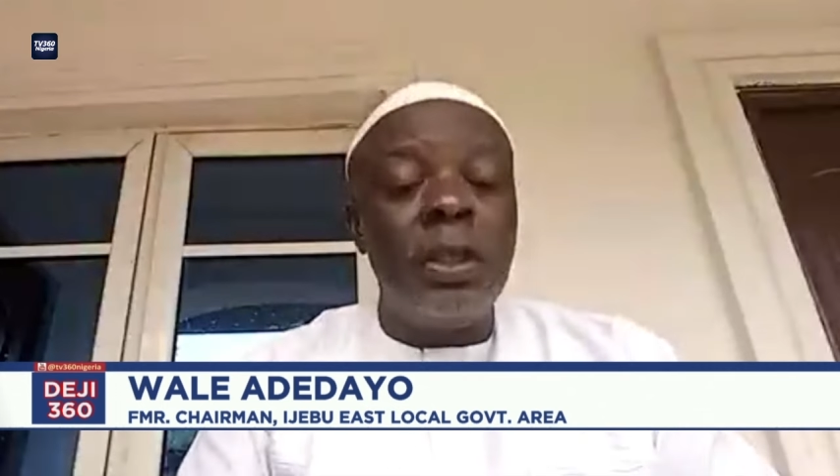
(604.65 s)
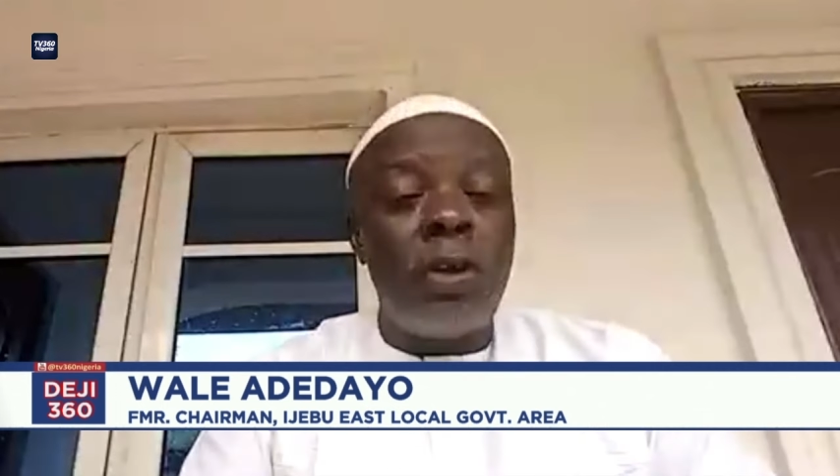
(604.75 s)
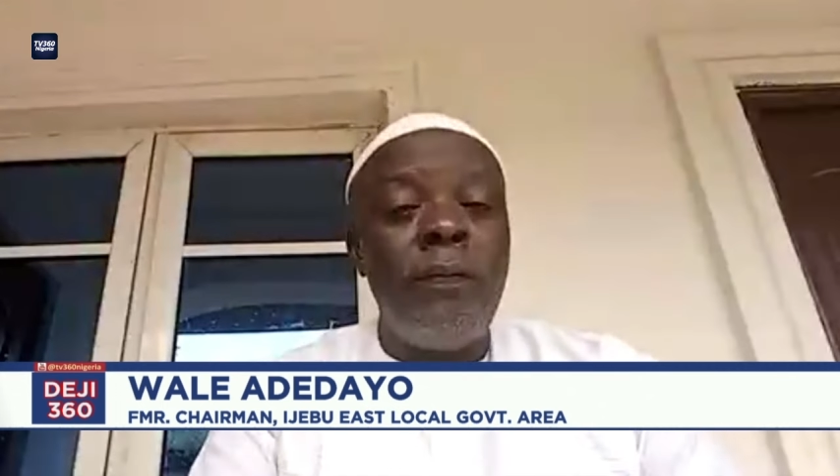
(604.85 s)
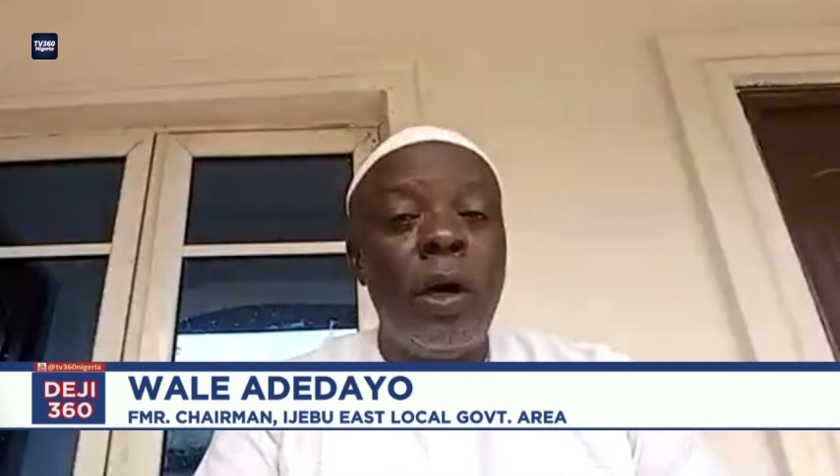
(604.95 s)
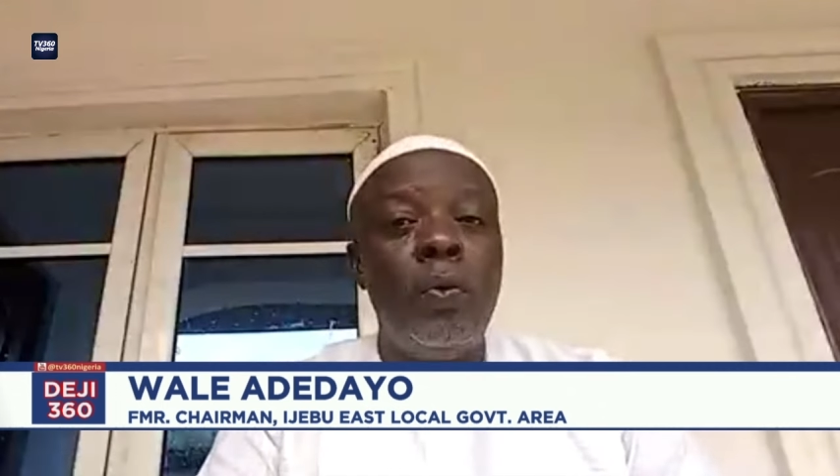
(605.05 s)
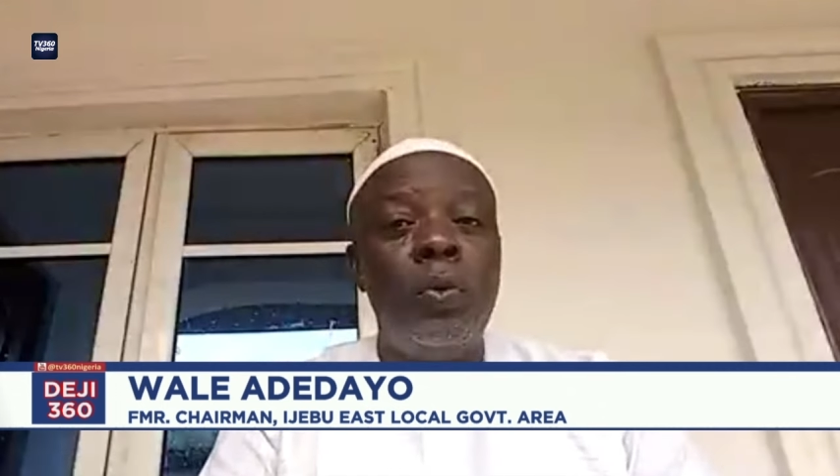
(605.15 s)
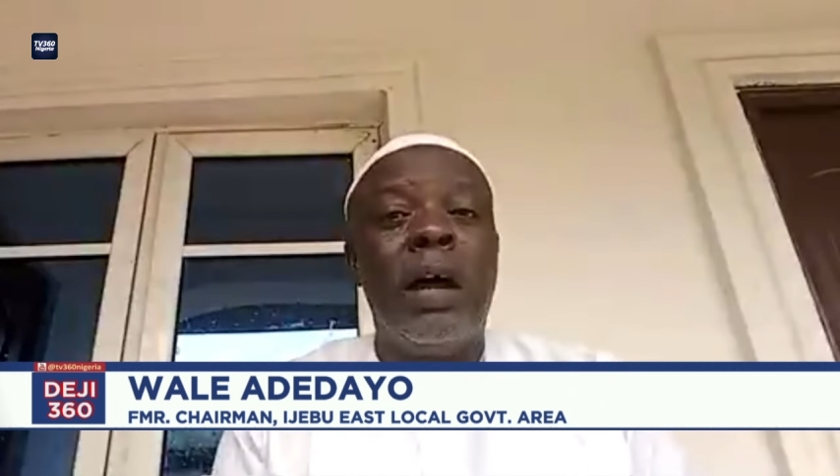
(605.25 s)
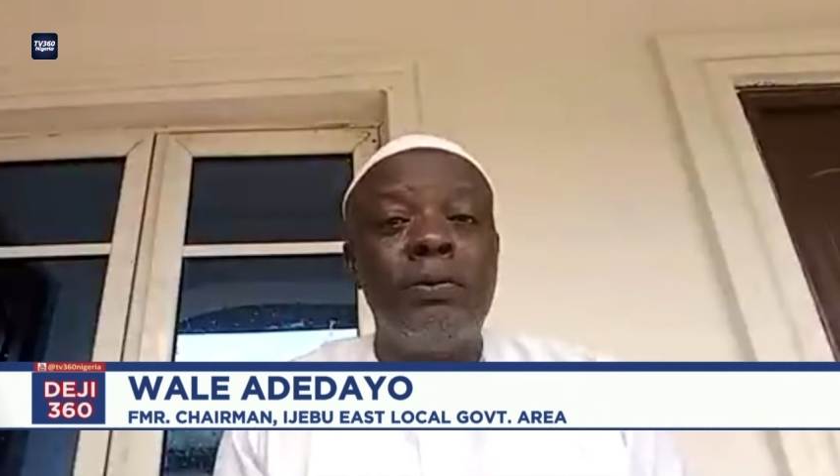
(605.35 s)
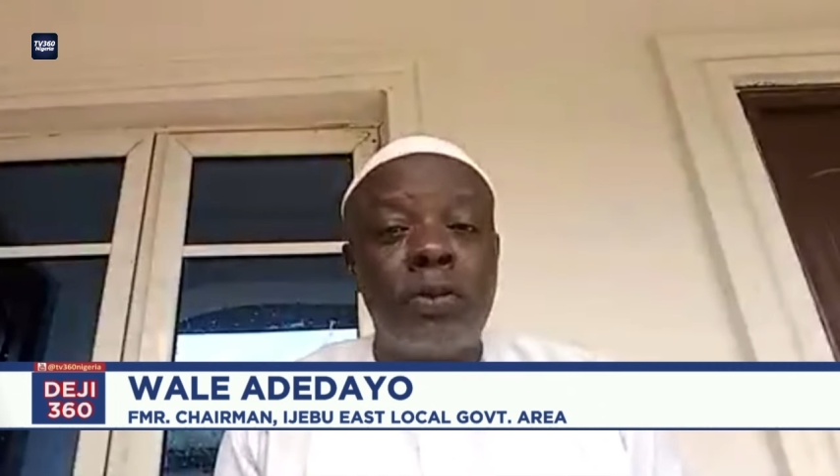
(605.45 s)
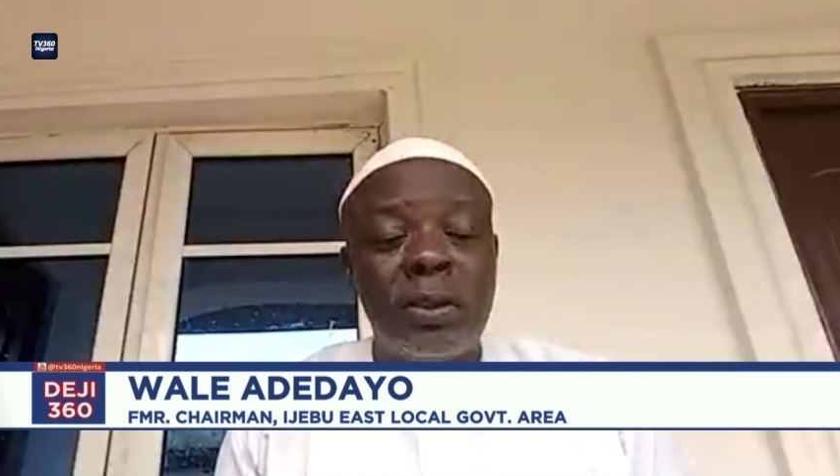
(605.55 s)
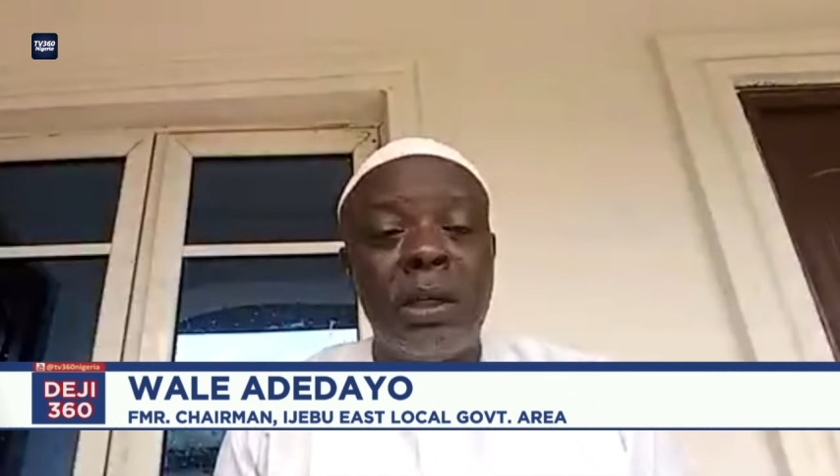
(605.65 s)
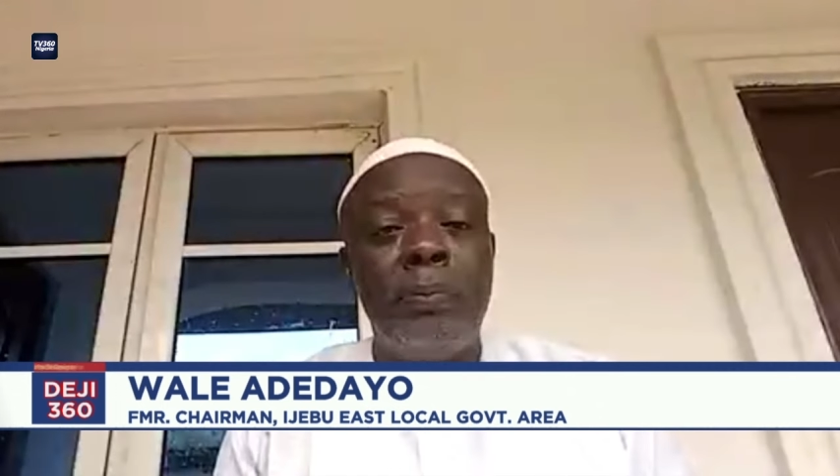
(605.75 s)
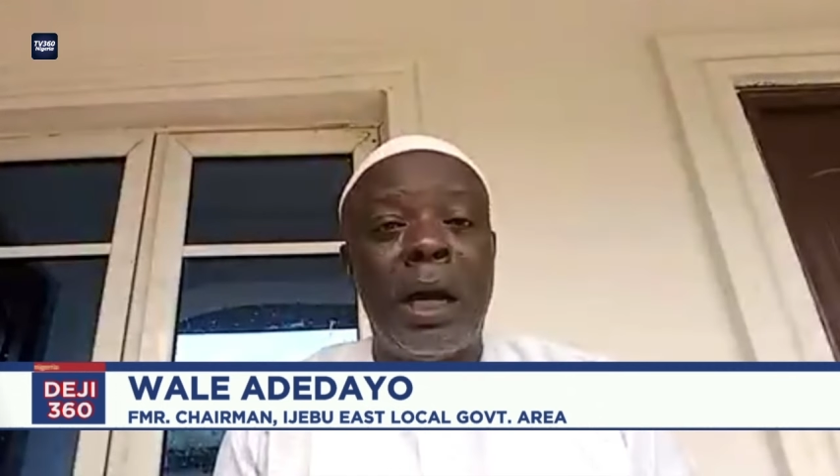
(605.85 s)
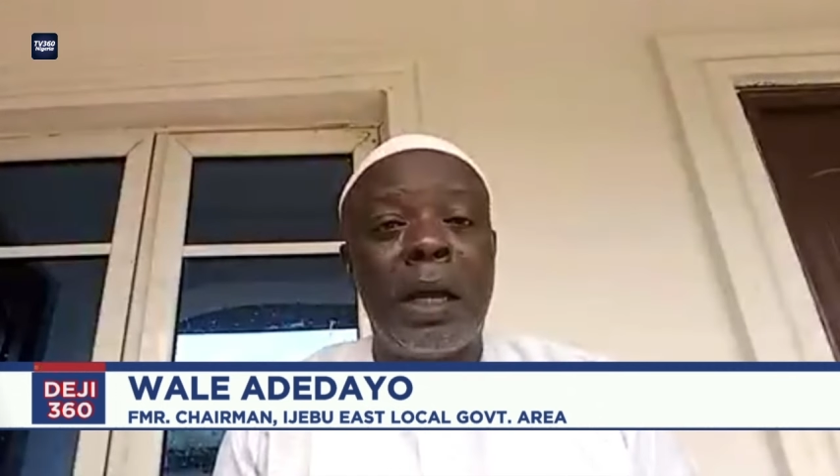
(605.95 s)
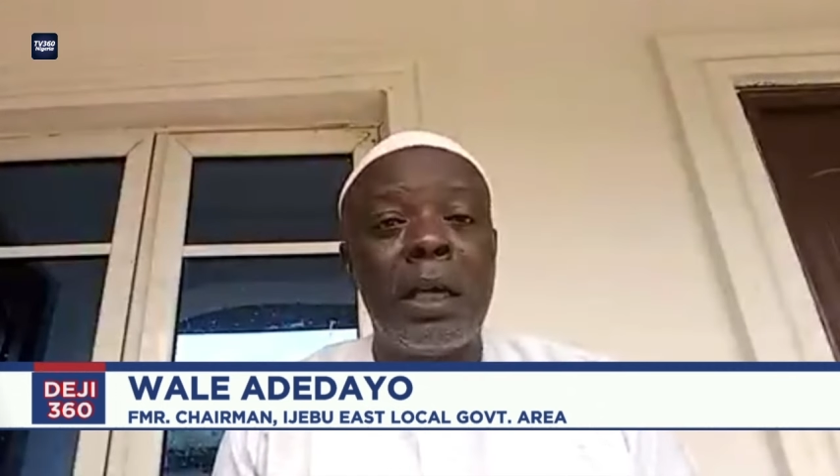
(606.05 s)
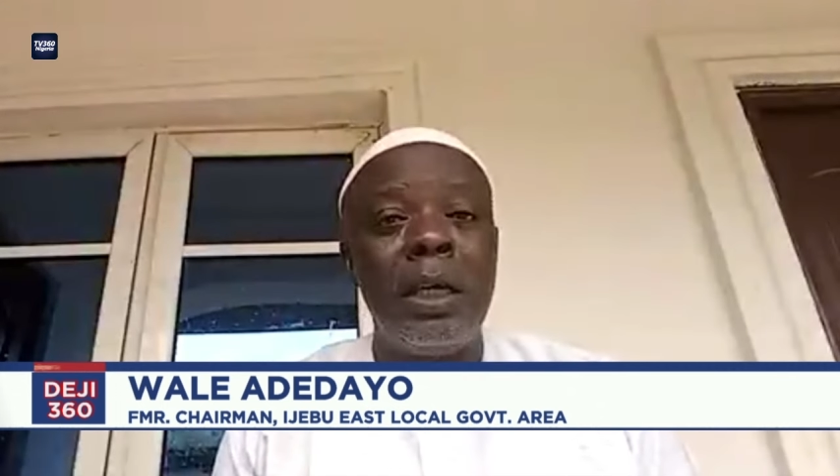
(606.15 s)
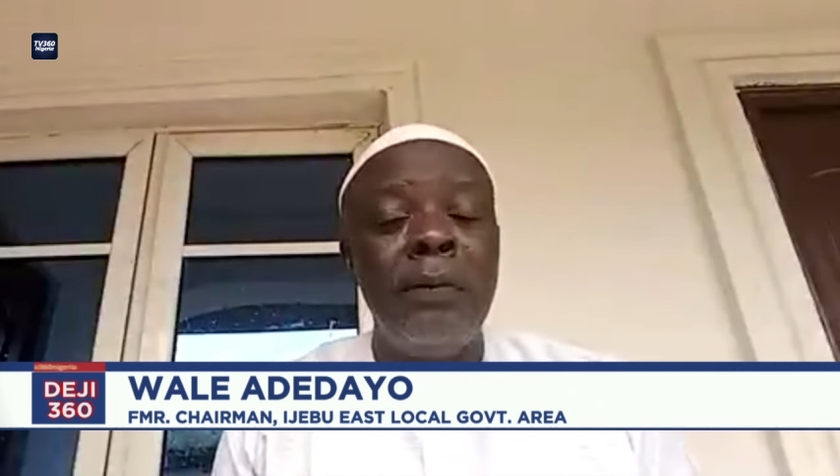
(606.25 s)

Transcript: the governor will have to step back.